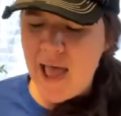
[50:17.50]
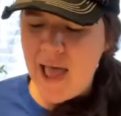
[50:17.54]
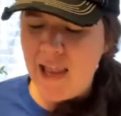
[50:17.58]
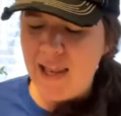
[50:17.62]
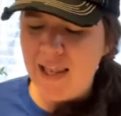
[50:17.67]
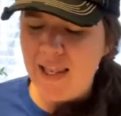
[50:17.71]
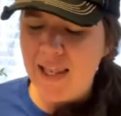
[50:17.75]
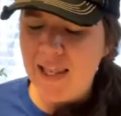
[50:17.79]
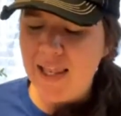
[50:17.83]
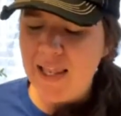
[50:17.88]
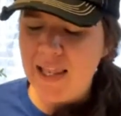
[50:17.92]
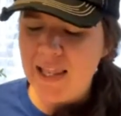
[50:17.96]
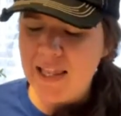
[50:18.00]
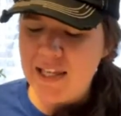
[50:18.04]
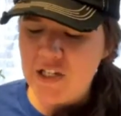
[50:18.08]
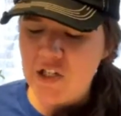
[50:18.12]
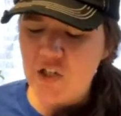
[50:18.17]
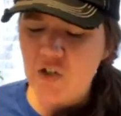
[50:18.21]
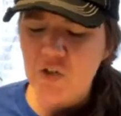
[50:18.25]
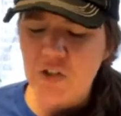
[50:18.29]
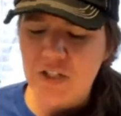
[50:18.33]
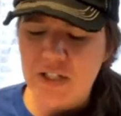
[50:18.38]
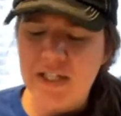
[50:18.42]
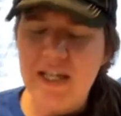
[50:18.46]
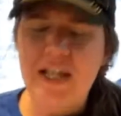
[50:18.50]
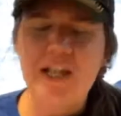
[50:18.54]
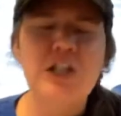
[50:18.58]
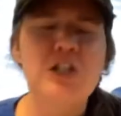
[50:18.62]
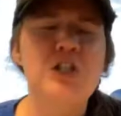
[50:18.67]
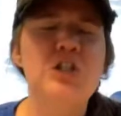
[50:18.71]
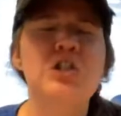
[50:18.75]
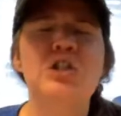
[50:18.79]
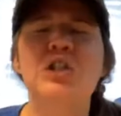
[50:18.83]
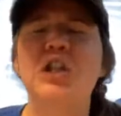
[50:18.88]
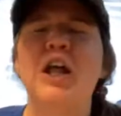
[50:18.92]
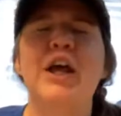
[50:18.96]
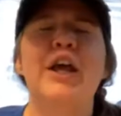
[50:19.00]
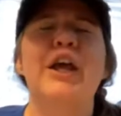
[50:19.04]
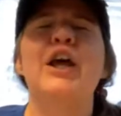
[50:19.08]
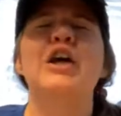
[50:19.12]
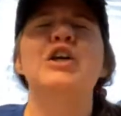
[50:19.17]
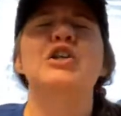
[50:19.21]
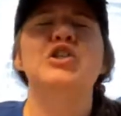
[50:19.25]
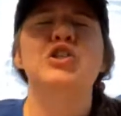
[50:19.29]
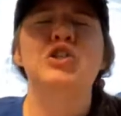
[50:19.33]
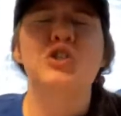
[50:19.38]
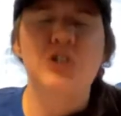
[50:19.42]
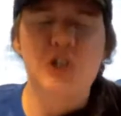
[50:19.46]
literally like
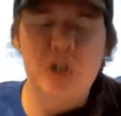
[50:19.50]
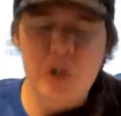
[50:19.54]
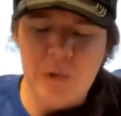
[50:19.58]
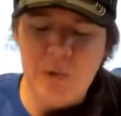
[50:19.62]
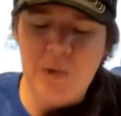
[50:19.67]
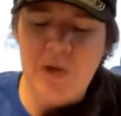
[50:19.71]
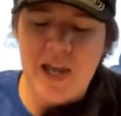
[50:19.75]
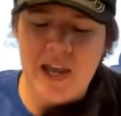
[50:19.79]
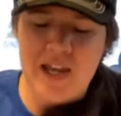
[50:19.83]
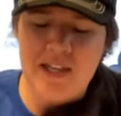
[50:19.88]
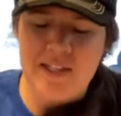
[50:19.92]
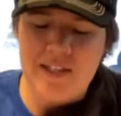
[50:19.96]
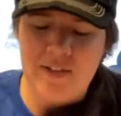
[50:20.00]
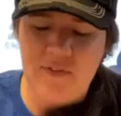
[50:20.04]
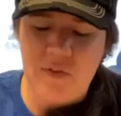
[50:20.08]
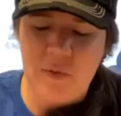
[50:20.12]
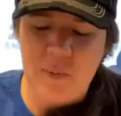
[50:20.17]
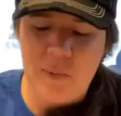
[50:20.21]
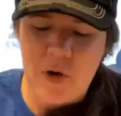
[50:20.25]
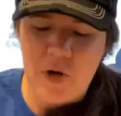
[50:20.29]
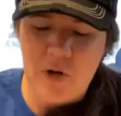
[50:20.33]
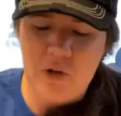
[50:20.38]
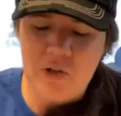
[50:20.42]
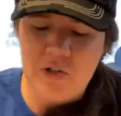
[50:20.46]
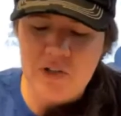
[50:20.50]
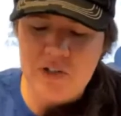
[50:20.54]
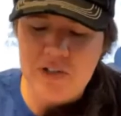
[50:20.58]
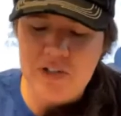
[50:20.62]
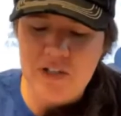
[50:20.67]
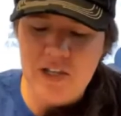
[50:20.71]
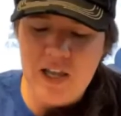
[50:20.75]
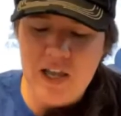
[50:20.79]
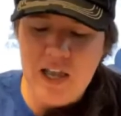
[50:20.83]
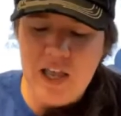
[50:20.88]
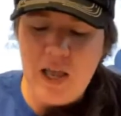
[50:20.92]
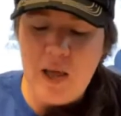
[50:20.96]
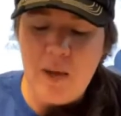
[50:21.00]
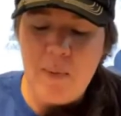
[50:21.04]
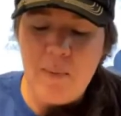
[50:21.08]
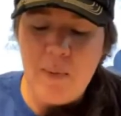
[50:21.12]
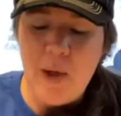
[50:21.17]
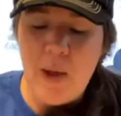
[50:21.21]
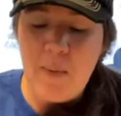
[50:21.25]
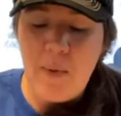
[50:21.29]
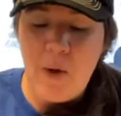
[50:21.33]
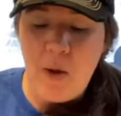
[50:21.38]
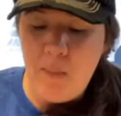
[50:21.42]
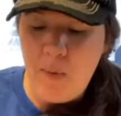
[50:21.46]
a suitcase of a purse.
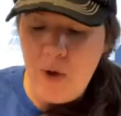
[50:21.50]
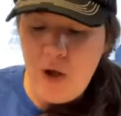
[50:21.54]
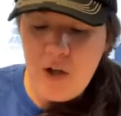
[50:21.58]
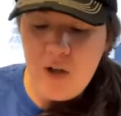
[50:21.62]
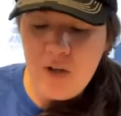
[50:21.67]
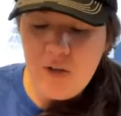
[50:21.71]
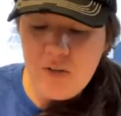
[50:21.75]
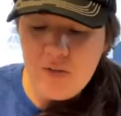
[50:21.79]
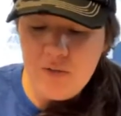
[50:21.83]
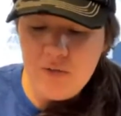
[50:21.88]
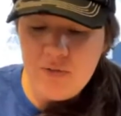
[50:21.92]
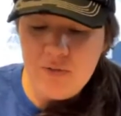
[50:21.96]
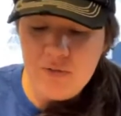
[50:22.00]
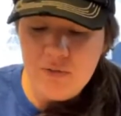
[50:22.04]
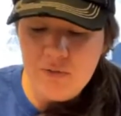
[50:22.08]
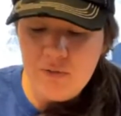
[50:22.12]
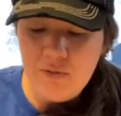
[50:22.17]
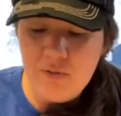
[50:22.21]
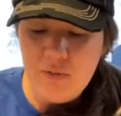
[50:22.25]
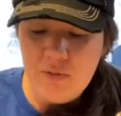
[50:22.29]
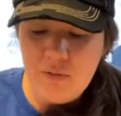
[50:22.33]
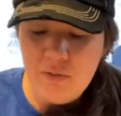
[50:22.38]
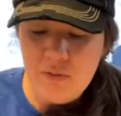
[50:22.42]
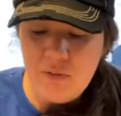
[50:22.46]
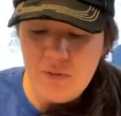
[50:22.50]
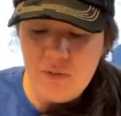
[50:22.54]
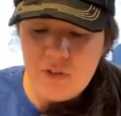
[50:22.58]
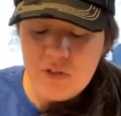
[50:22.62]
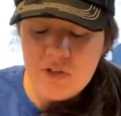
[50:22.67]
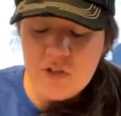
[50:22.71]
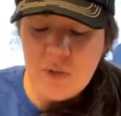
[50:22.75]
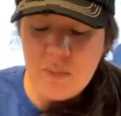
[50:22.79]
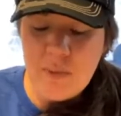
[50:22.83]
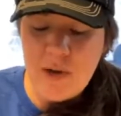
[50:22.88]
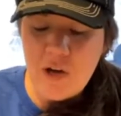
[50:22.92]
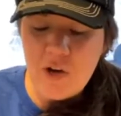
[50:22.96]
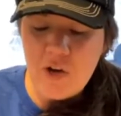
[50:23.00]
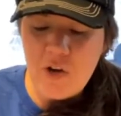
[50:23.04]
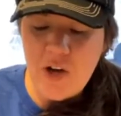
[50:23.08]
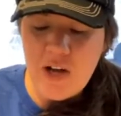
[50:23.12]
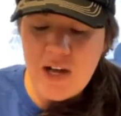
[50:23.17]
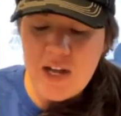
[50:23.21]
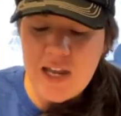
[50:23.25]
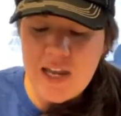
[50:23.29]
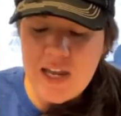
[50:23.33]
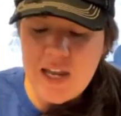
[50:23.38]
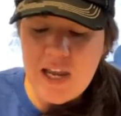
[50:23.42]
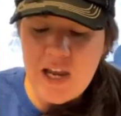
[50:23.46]
My mama, so my
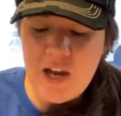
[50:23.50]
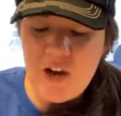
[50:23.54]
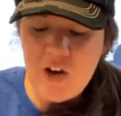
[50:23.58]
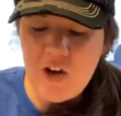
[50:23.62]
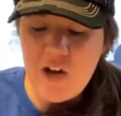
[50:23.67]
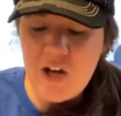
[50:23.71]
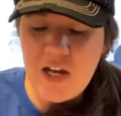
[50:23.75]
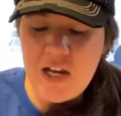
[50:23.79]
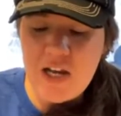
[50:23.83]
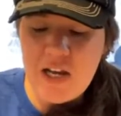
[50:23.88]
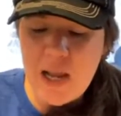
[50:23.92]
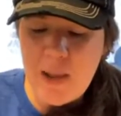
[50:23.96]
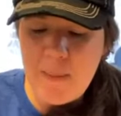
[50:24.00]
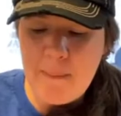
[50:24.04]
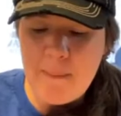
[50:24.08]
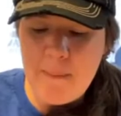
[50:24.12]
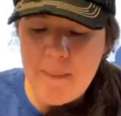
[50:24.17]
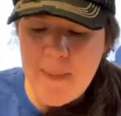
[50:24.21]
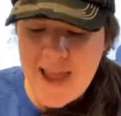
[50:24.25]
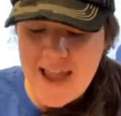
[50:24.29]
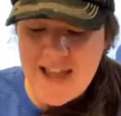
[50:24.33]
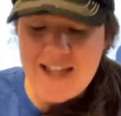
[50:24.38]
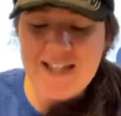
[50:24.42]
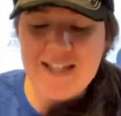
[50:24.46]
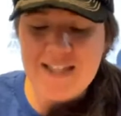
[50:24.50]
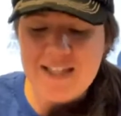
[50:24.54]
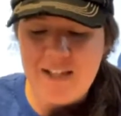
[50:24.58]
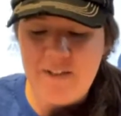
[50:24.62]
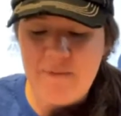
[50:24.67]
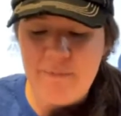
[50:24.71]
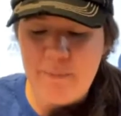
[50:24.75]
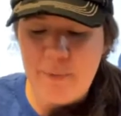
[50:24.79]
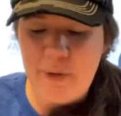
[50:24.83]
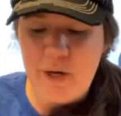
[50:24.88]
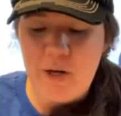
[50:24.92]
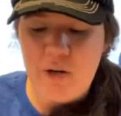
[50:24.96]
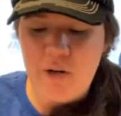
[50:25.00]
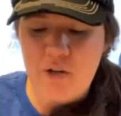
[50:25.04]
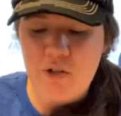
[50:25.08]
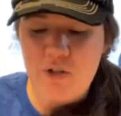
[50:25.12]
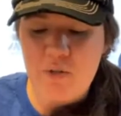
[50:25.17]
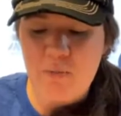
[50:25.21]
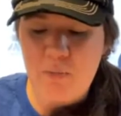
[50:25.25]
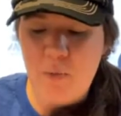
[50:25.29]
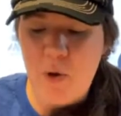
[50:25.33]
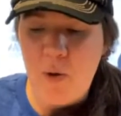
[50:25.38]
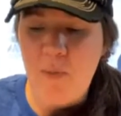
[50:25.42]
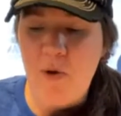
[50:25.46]
granny carried a massive
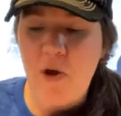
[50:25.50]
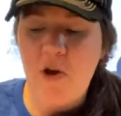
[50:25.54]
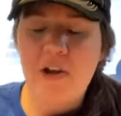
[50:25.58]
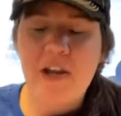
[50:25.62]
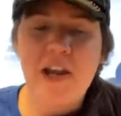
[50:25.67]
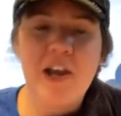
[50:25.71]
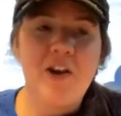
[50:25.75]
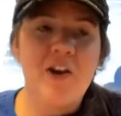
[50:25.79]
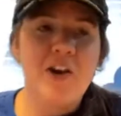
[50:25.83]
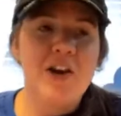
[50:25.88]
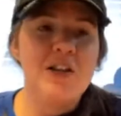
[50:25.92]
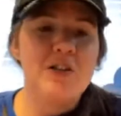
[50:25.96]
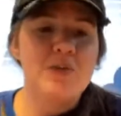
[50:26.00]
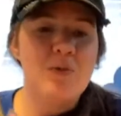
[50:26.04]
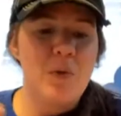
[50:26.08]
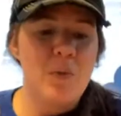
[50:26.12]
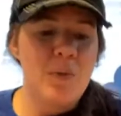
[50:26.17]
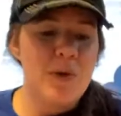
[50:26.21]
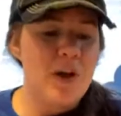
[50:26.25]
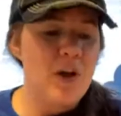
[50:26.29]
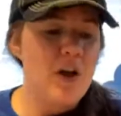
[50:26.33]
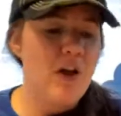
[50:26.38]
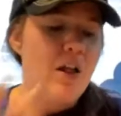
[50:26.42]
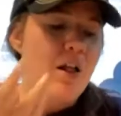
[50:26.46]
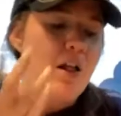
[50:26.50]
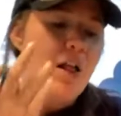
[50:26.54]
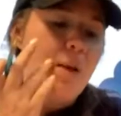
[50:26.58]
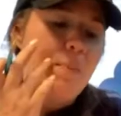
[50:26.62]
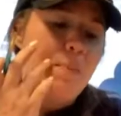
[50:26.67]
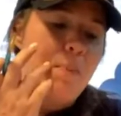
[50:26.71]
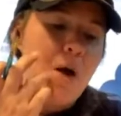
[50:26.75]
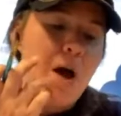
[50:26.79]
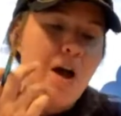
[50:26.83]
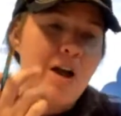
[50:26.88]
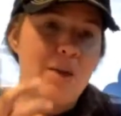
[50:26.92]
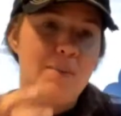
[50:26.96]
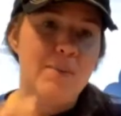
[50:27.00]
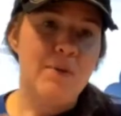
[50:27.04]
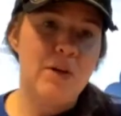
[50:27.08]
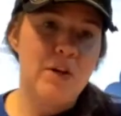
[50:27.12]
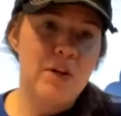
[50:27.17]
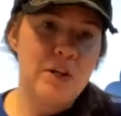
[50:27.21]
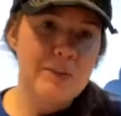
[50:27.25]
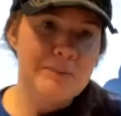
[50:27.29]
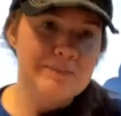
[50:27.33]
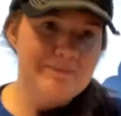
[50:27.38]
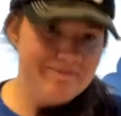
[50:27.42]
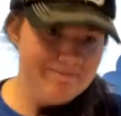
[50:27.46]
purse. Mama carries what we call a
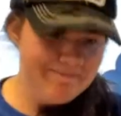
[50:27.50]
pocketbook.